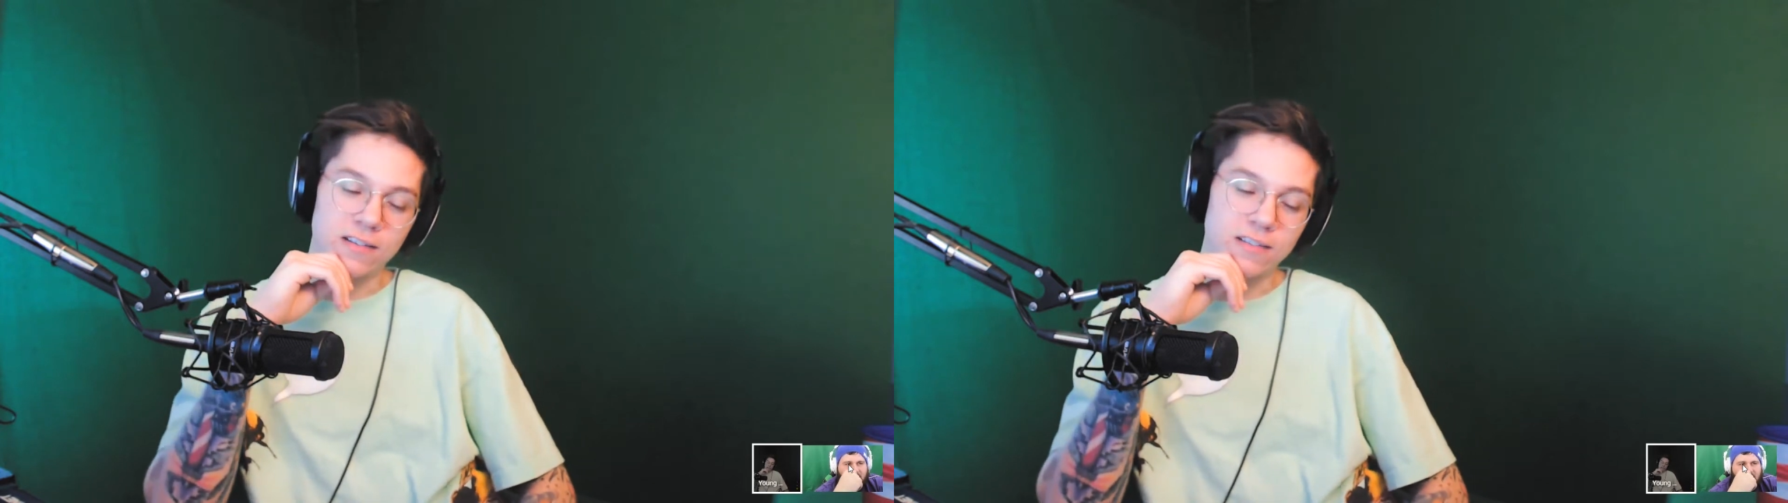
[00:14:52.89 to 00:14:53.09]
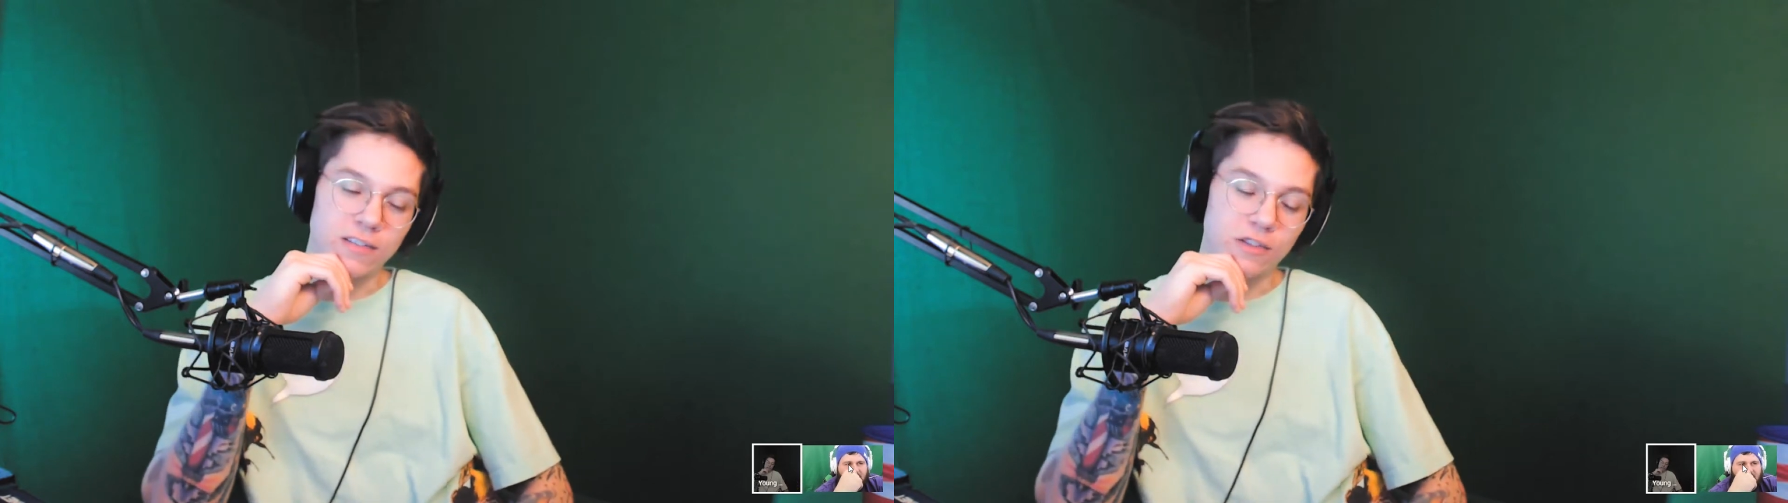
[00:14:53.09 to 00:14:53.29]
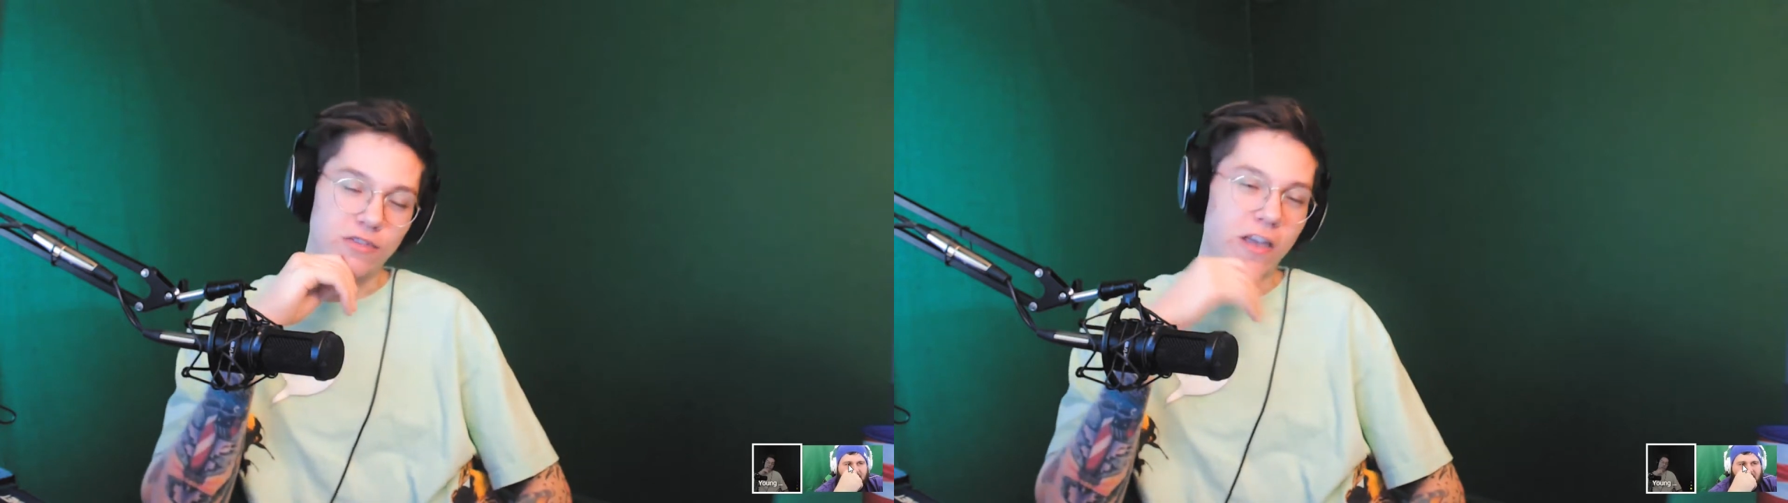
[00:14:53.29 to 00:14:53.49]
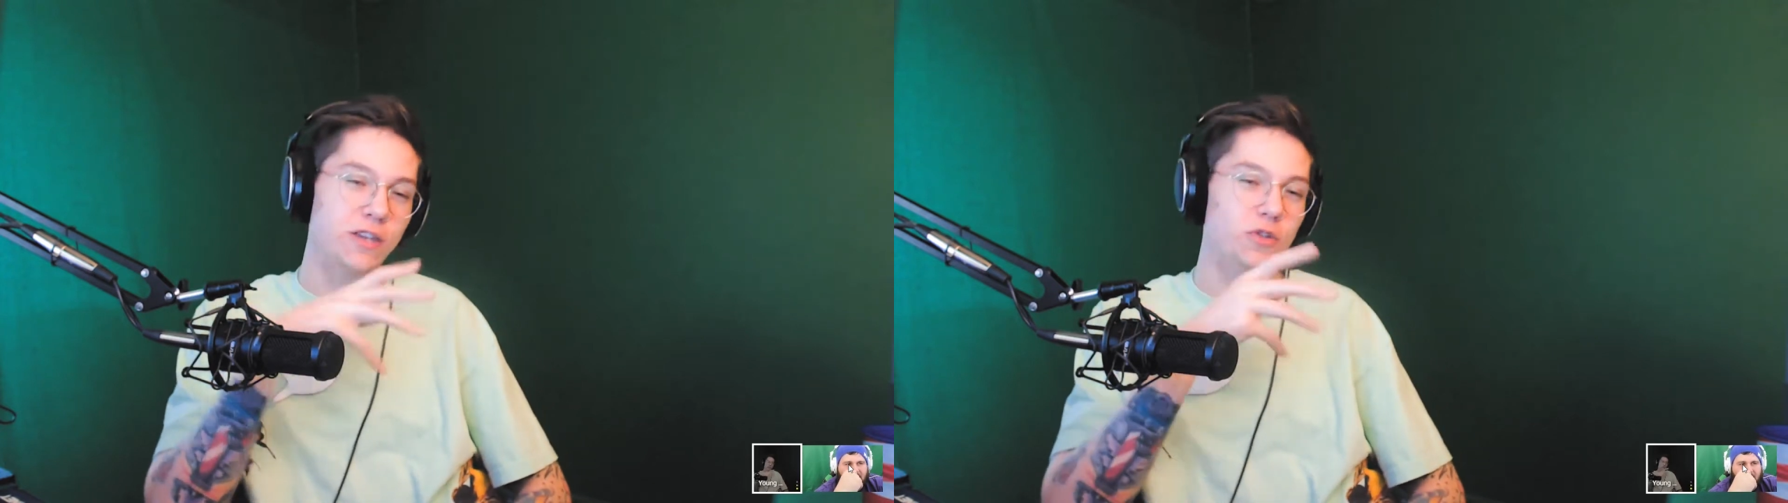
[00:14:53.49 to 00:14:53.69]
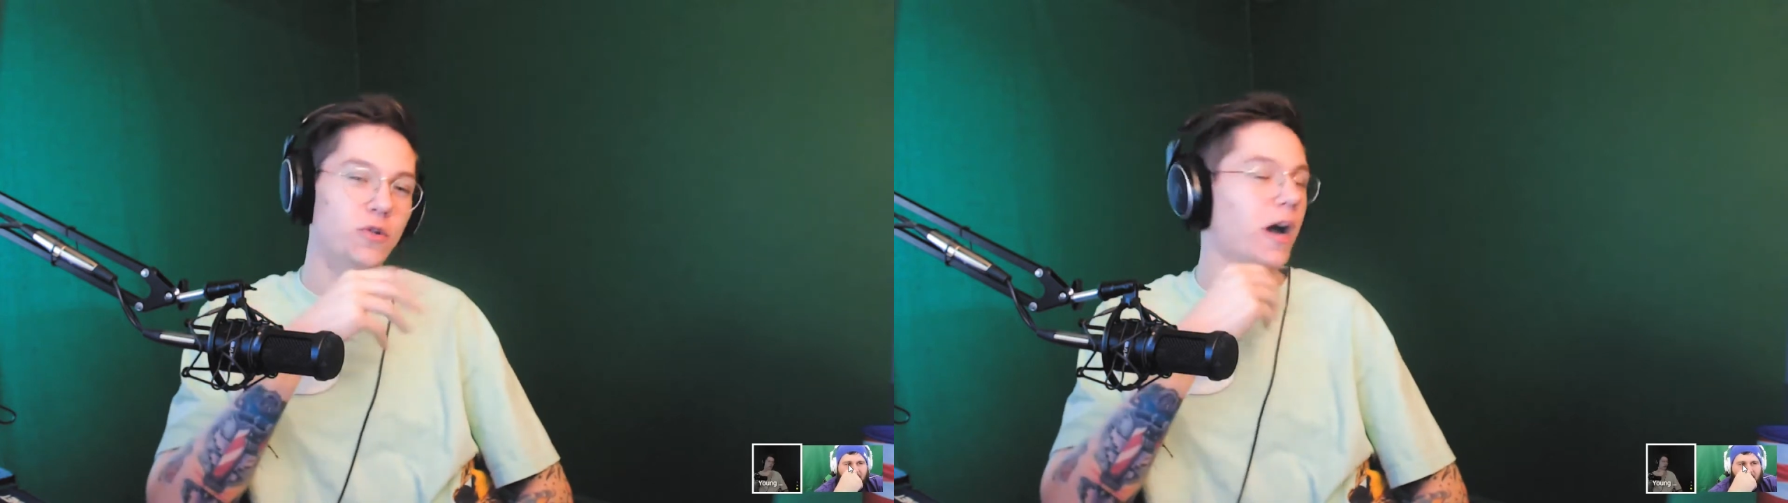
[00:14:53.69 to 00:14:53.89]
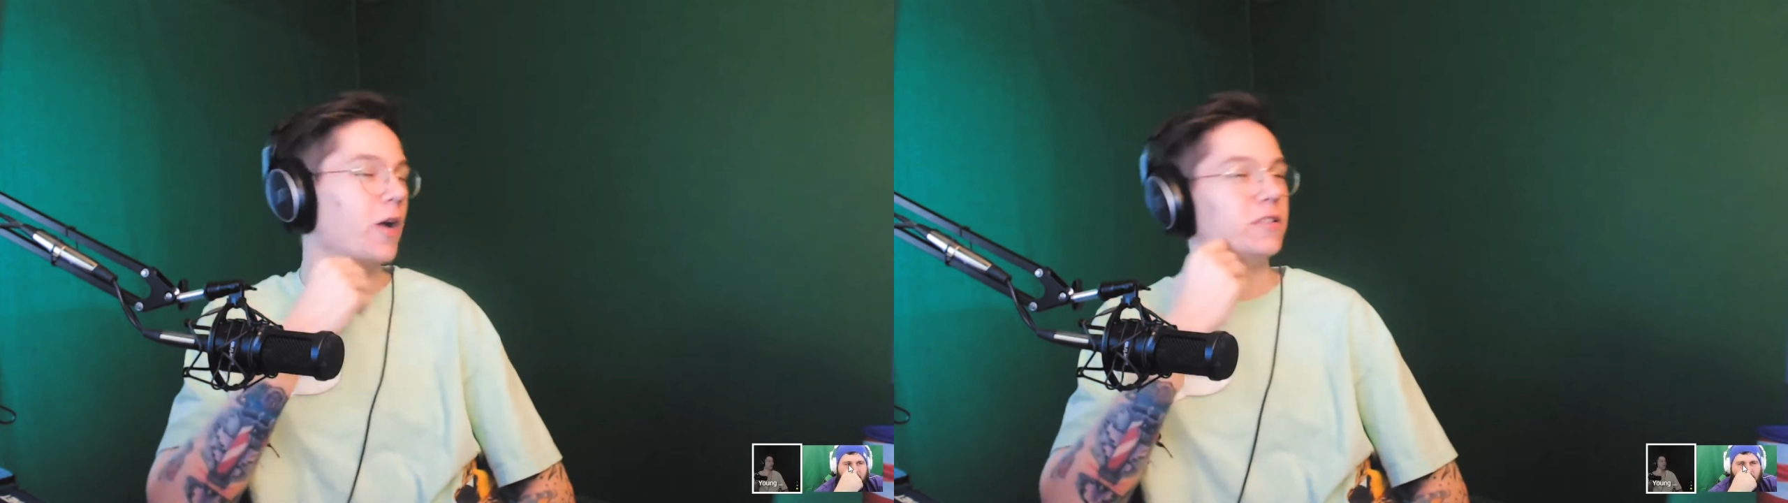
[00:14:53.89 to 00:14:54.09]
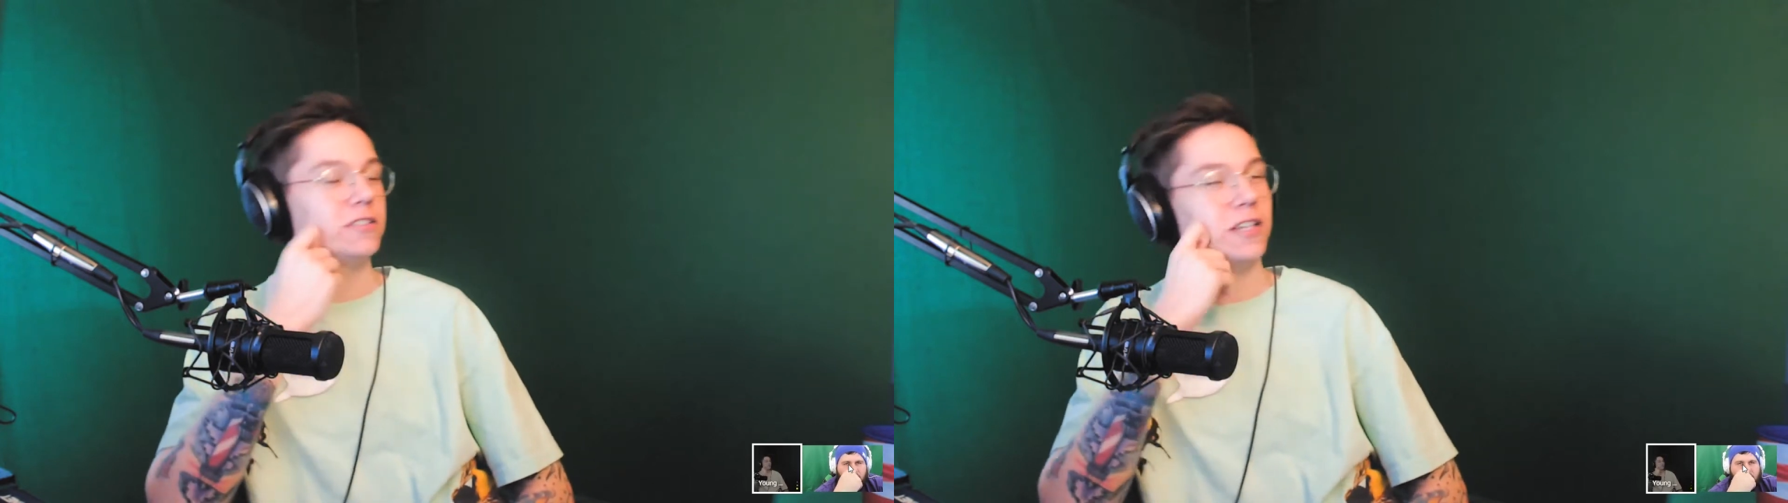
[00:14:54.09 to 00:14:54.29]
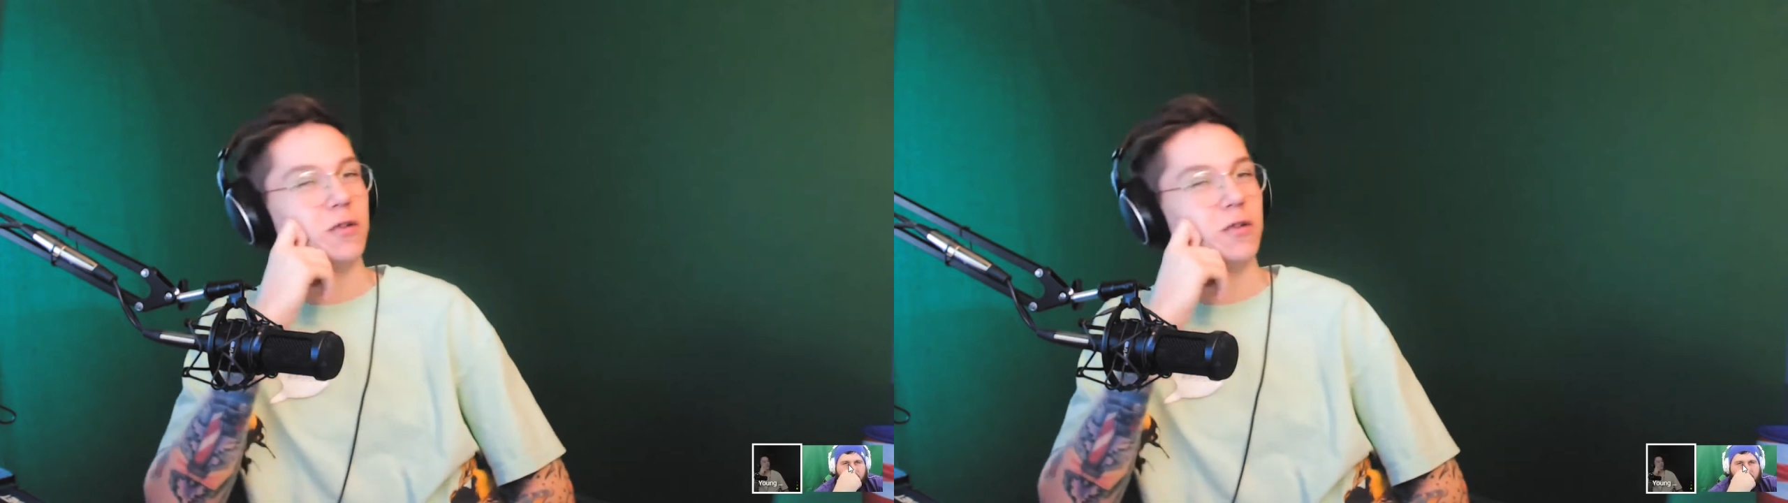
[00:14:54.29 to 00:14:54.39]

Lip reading: venue I would say